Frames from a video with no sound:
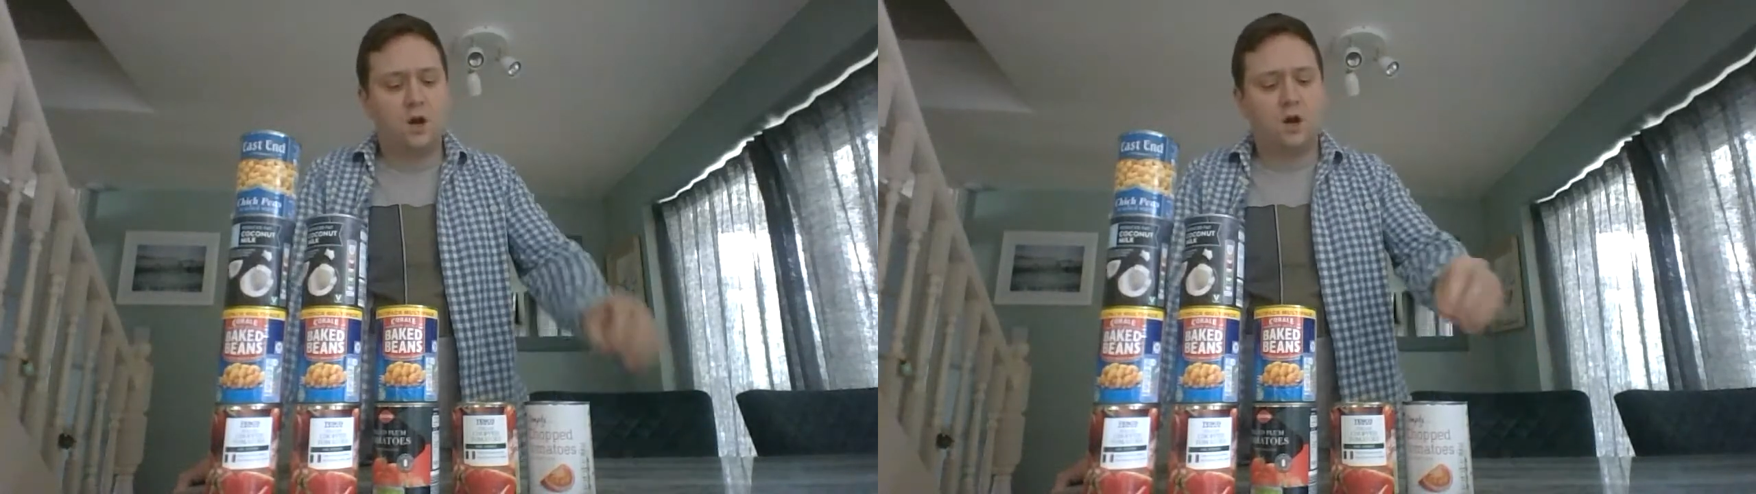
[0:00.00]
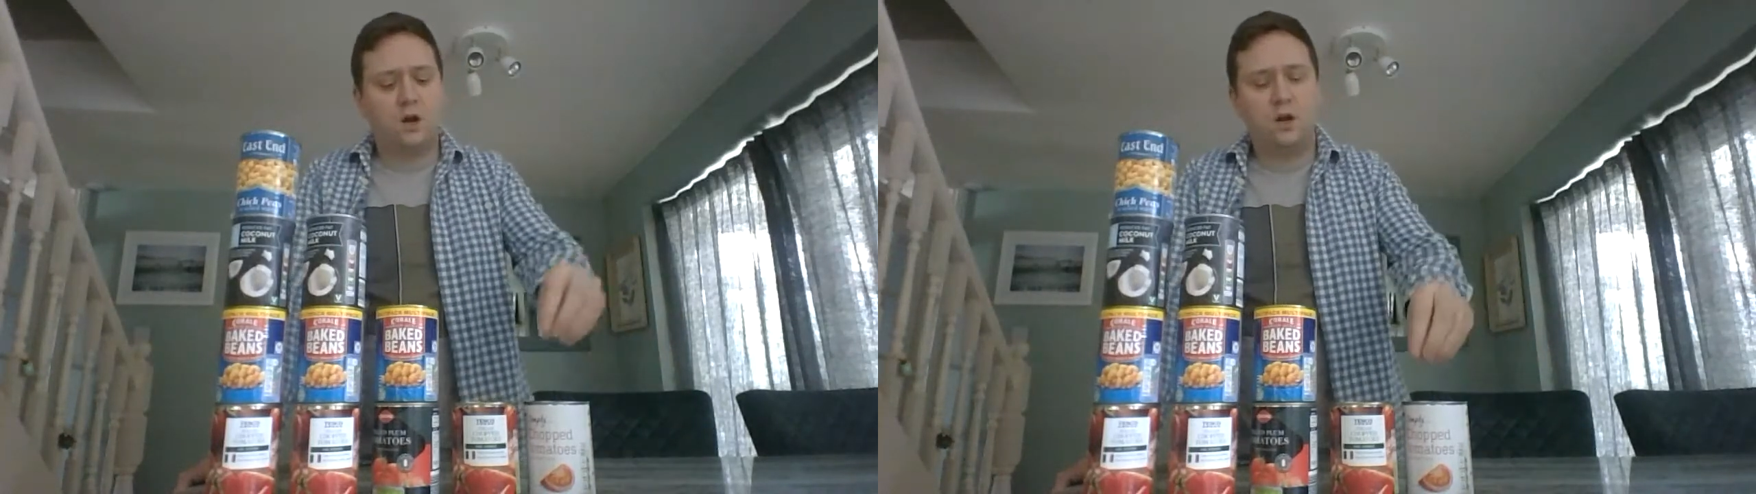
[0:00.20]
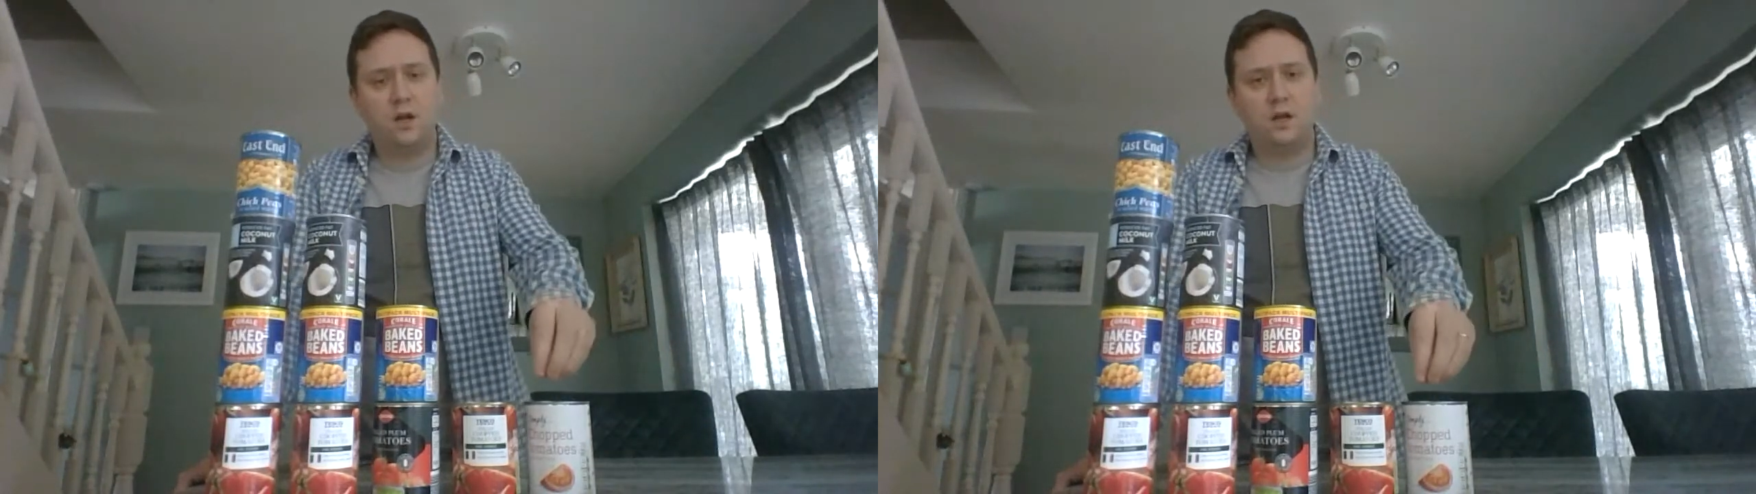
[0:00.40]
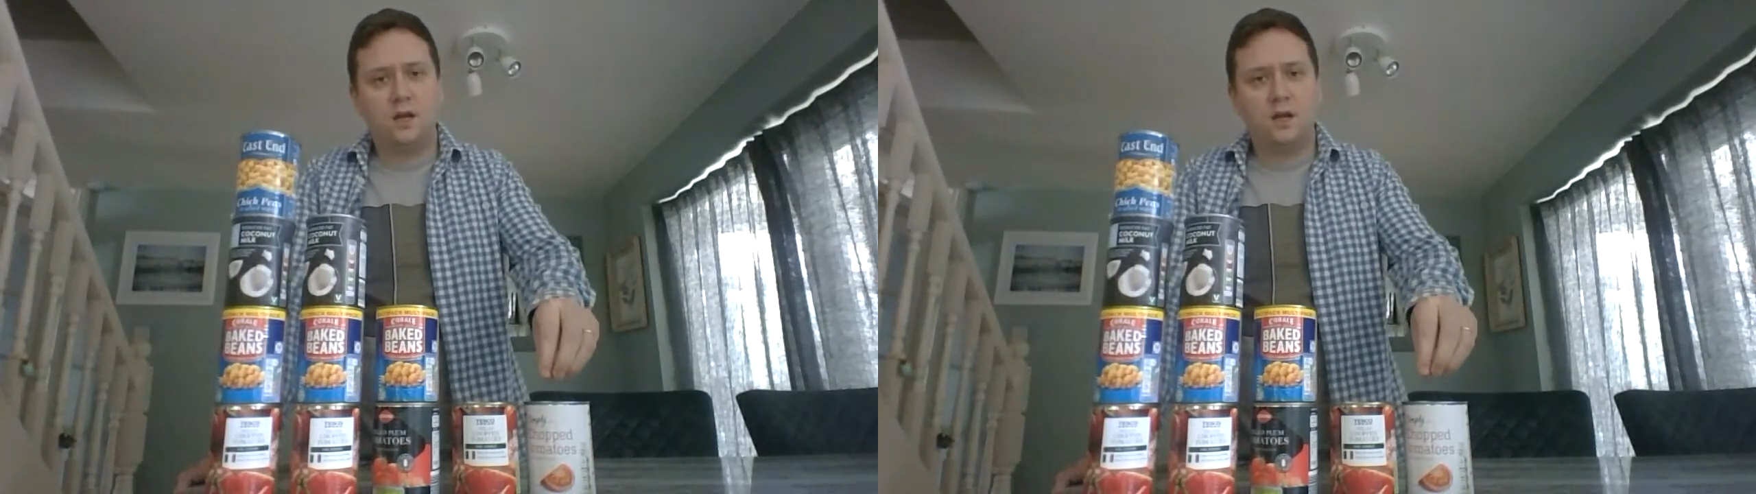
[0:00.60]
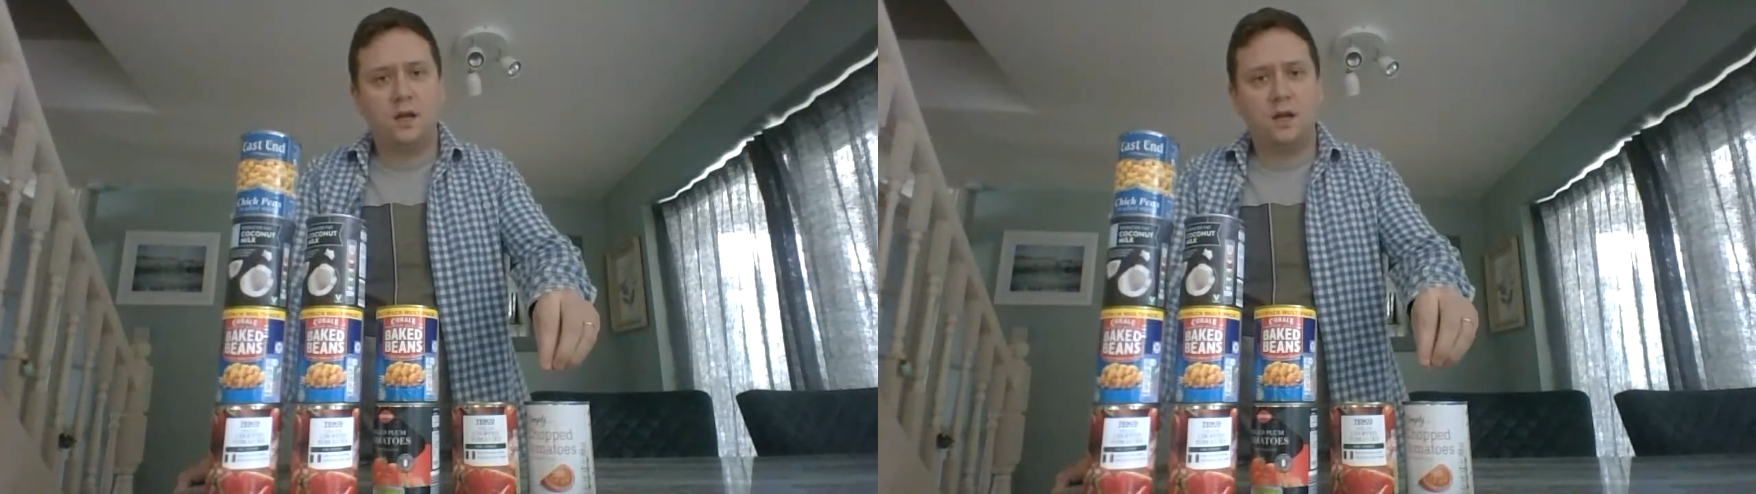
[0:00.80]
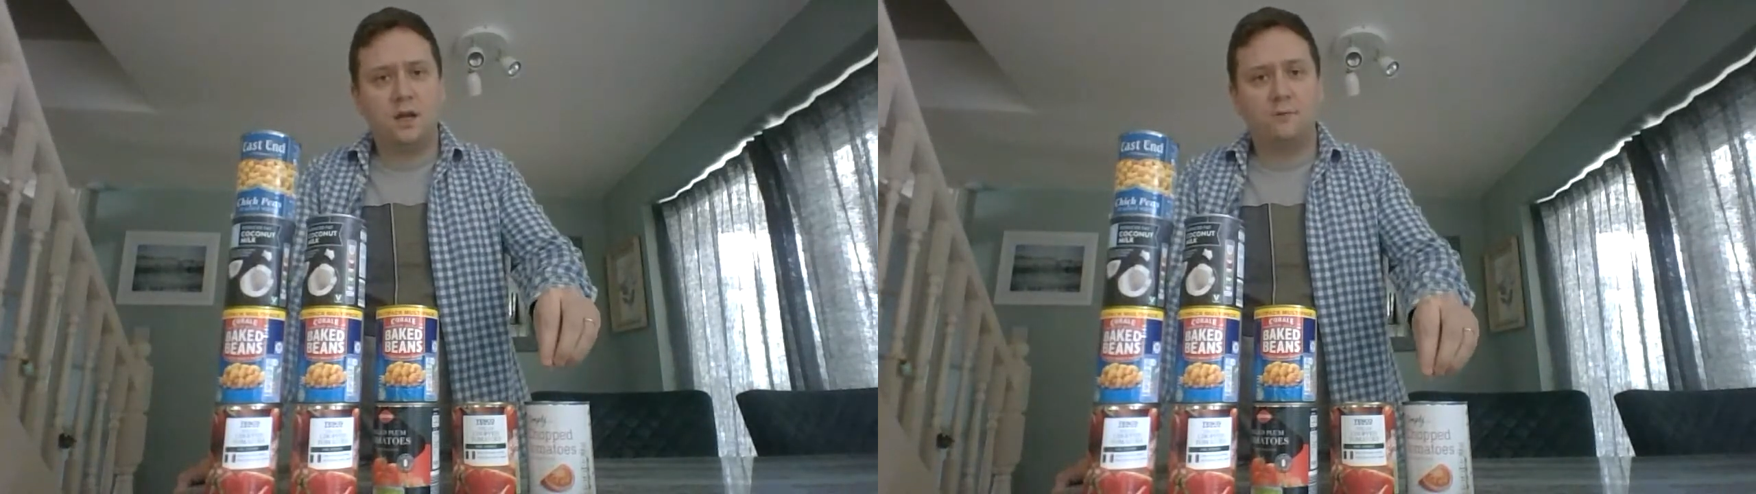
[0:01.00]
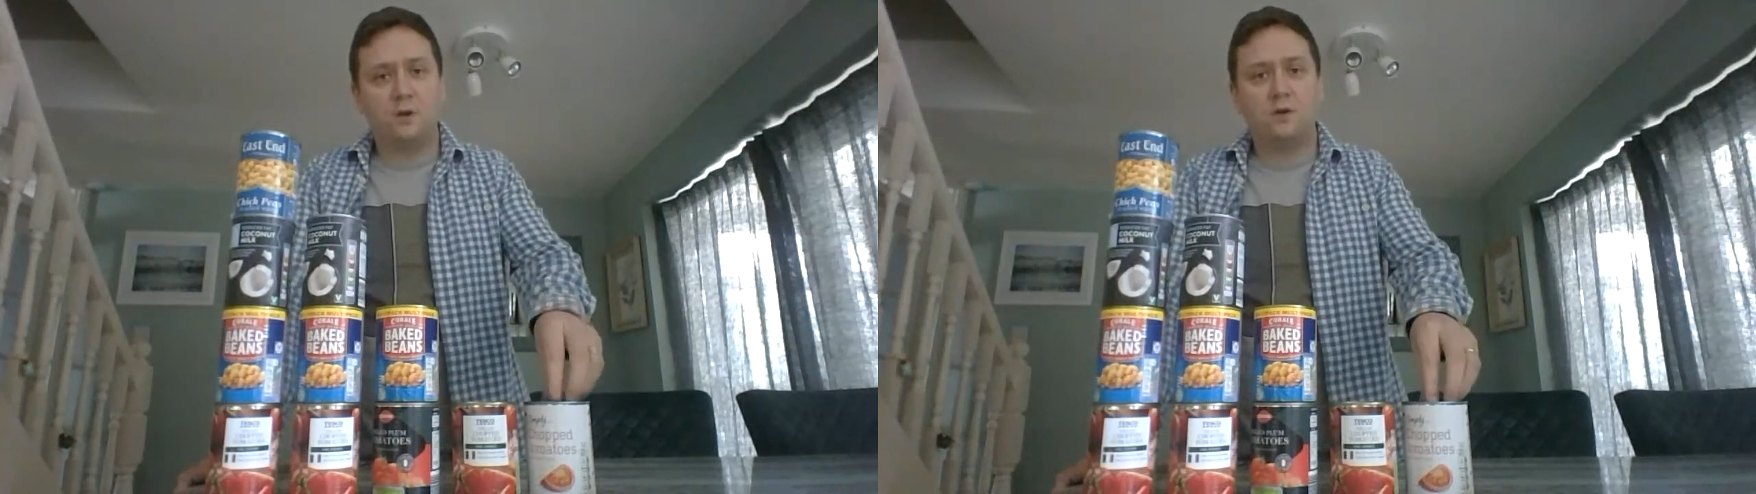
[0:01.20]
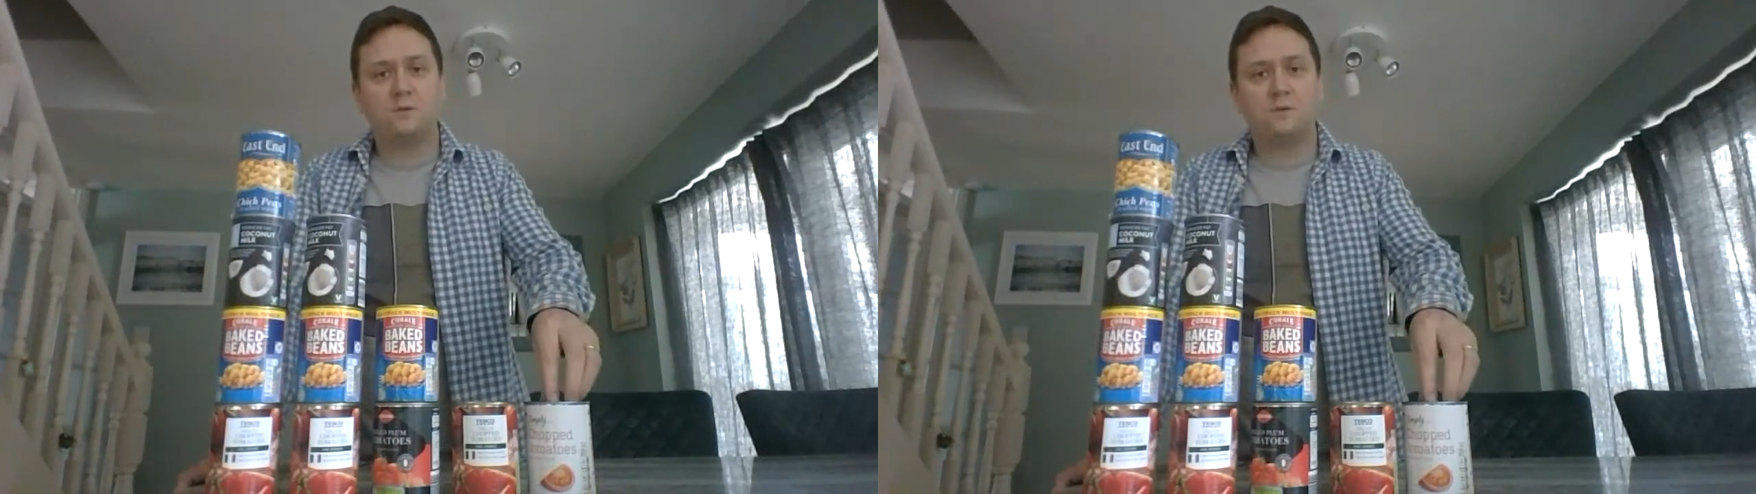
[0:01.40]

I am going